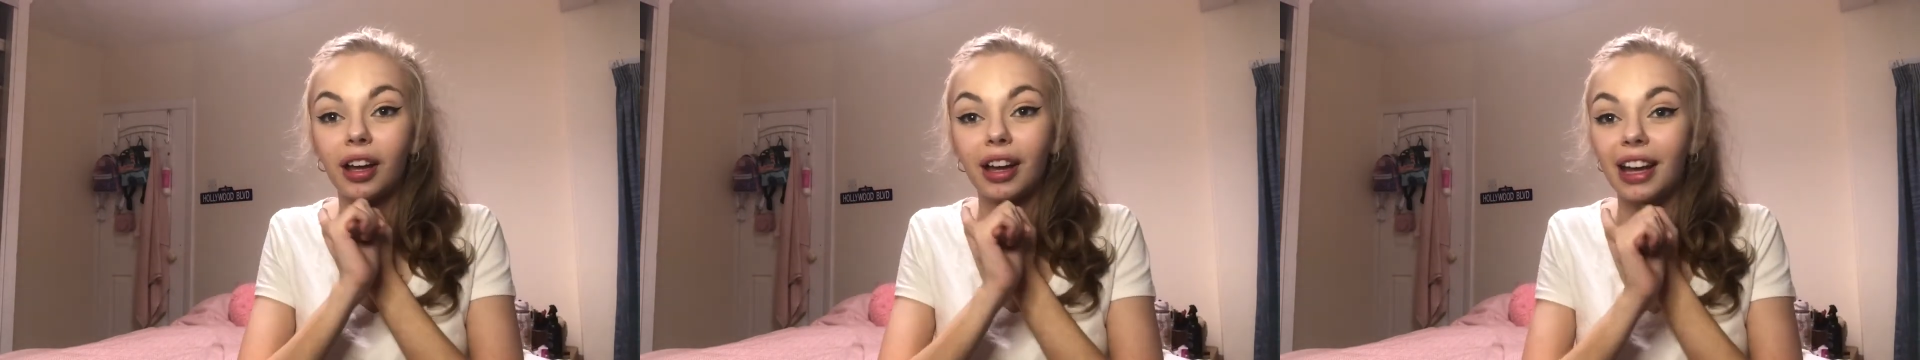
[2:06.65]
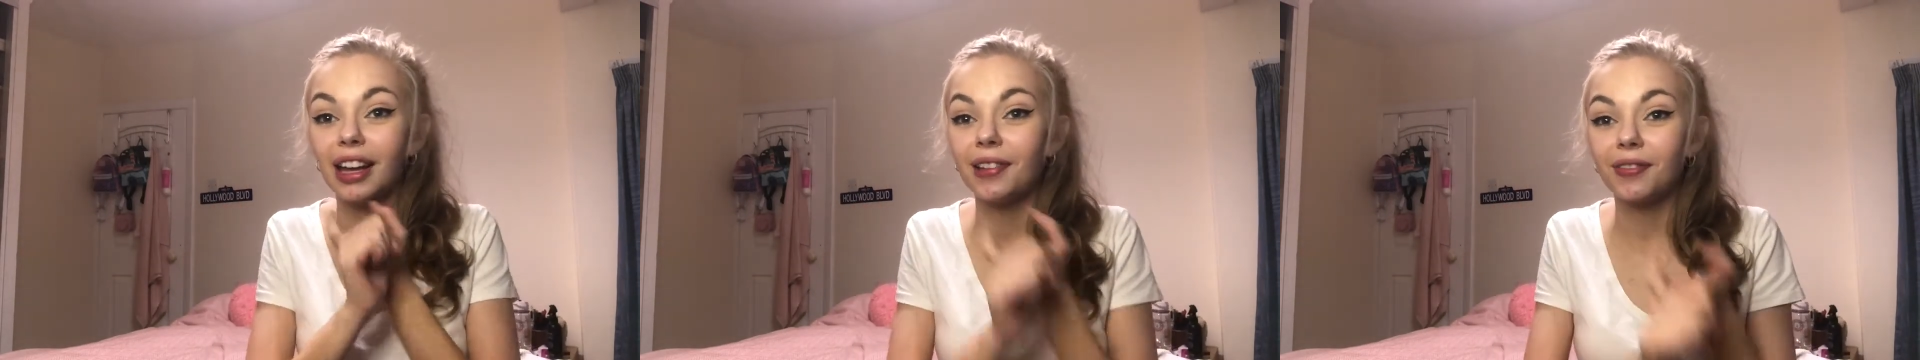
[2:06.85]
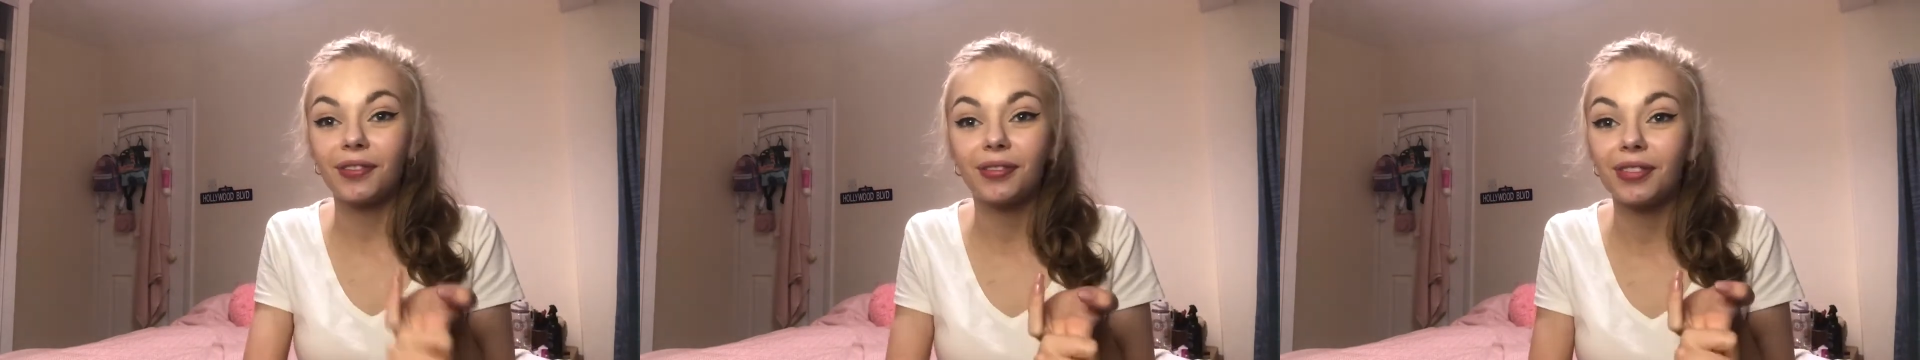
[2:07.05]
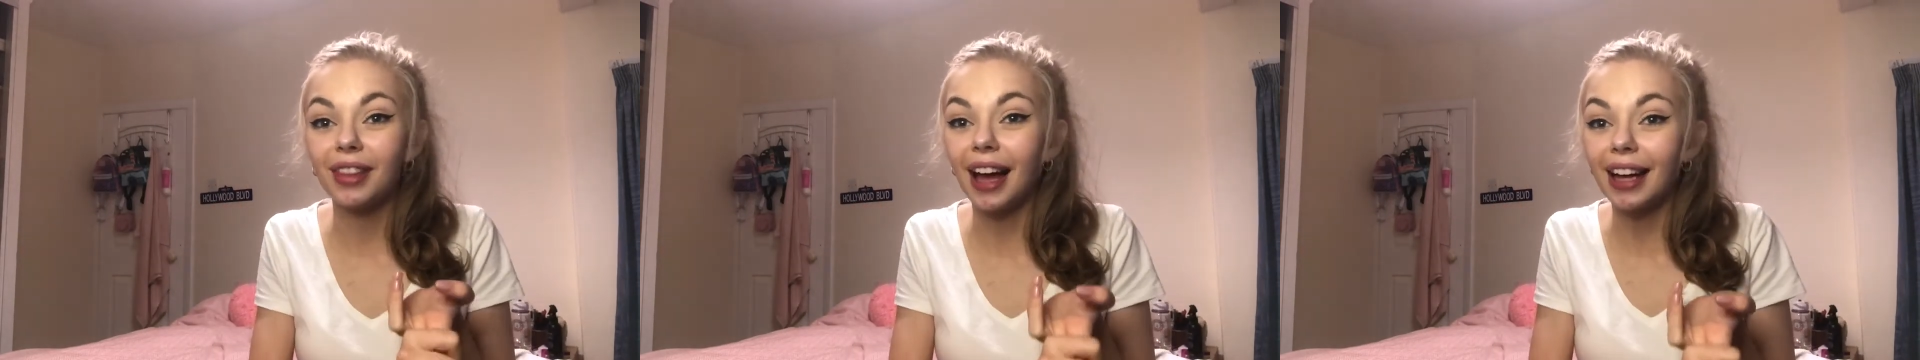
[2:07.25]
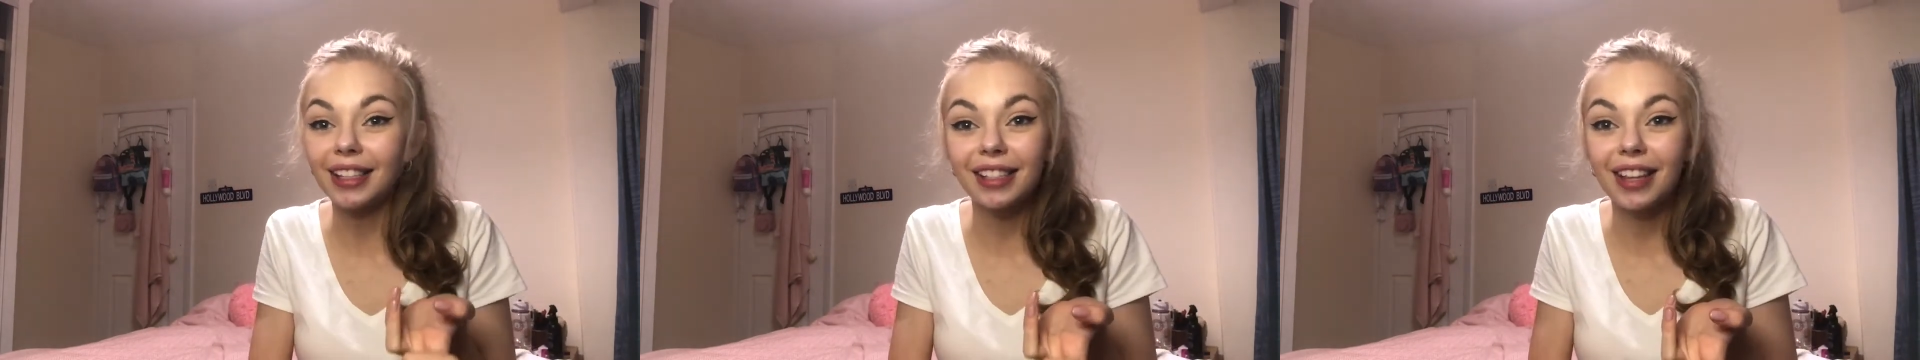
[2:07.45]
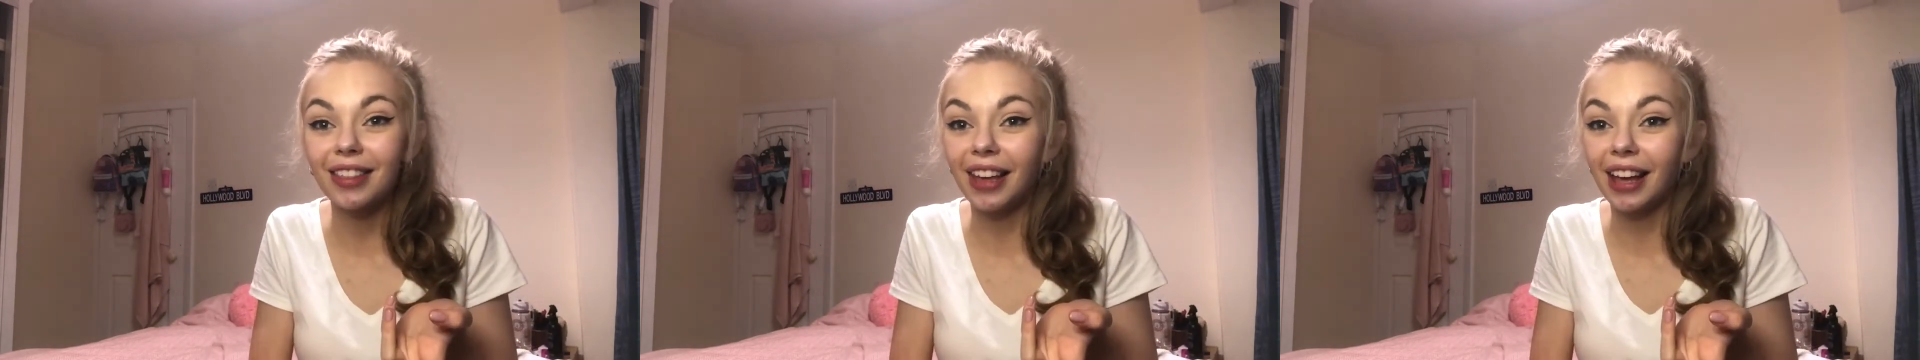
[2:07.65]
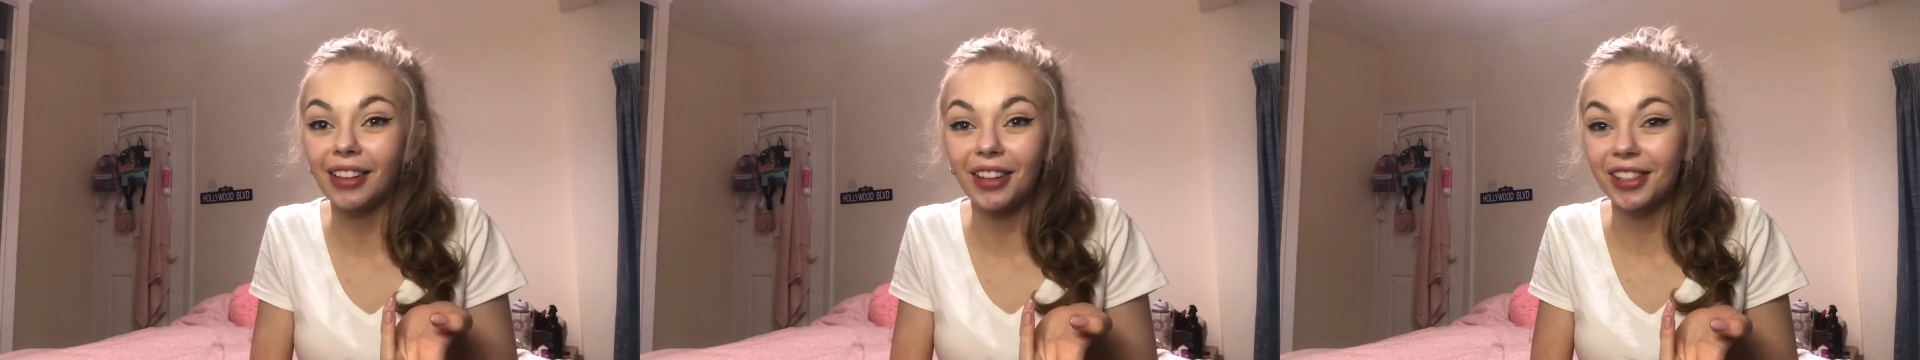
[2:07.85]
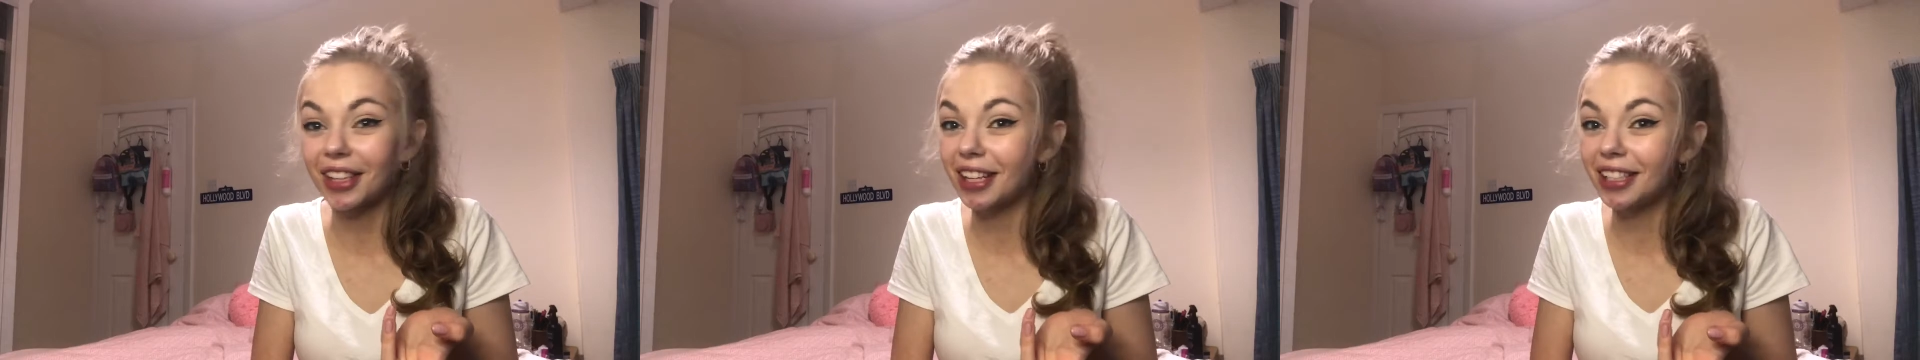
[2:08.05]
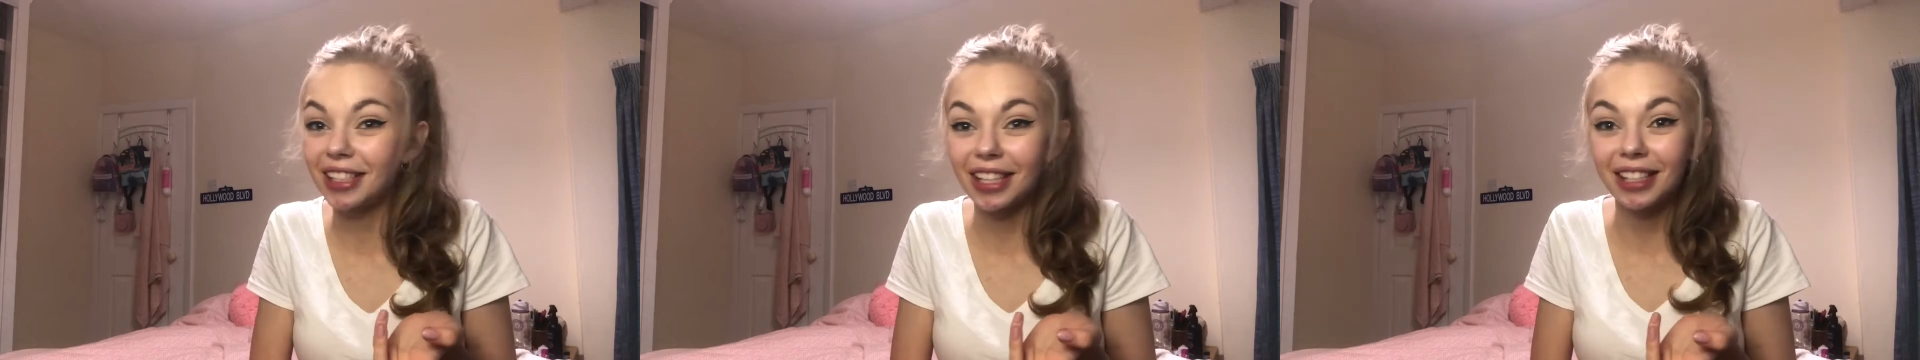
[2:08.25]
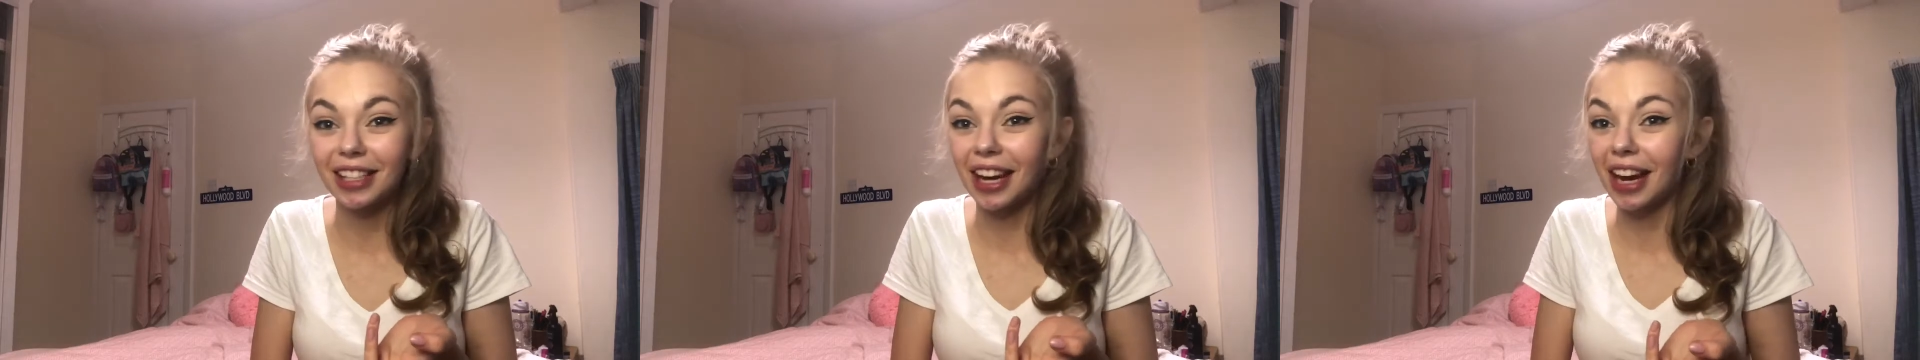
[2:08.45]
if that's a thing that's consistent